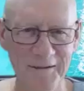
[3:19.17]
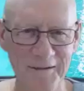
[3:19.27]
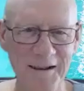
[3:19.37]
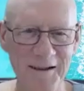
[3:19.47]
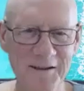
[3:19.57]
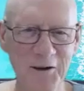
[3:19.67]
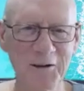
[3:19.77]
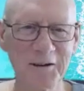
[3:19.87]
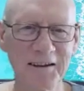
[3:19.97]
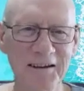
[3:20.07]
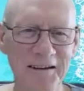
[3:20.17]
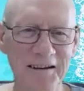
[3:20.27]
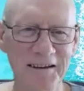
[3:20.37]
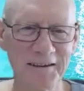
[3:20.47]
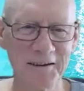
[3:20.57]
Yes,
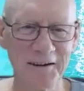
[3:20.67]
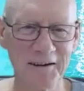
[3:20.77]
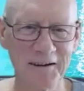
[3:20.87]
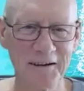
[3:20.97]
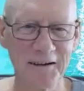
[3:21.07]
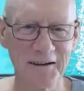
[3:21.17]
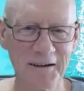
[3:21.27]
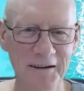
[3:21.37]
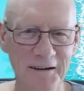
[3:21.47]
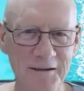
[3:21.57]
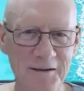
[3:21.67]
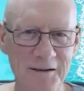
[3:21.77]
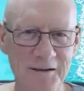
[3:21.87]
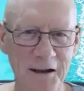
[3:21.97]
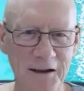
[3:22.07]
certainly. And
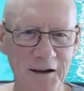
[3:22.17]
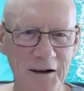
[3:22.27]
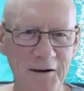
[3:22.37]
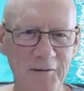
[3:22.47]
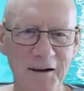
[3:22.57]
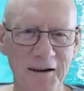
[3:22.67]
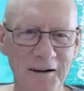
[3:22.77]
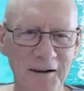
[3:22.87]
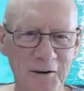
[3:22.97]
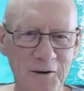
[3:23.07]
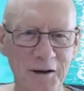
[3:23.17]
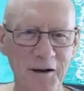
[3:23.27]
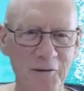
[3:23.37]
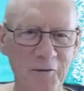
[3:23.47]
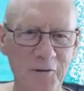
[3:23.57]
just a quick
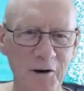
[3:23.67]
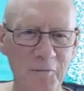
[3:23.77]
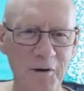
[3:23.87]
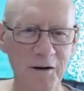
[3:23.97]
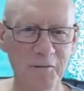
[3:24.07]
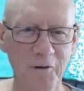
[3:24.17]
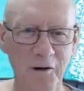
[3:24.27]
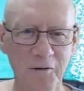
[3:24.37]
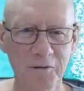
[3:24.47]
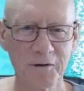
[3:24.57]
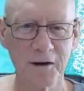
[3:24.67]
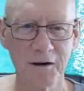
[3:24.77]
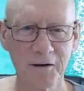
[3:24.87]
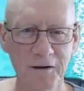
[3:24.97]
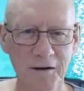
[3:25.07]
overview. I've been involved
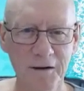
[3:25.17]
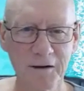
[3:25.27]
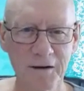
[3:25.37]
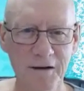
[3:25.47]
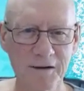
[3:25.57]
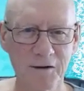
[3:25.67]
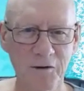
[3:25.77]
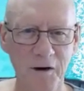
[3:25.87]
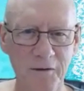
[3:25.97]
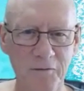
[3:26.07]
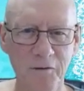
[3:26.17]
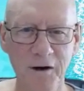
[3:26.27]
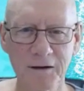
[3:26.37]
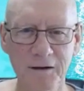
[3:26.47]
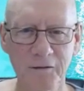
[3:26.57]
as a creative director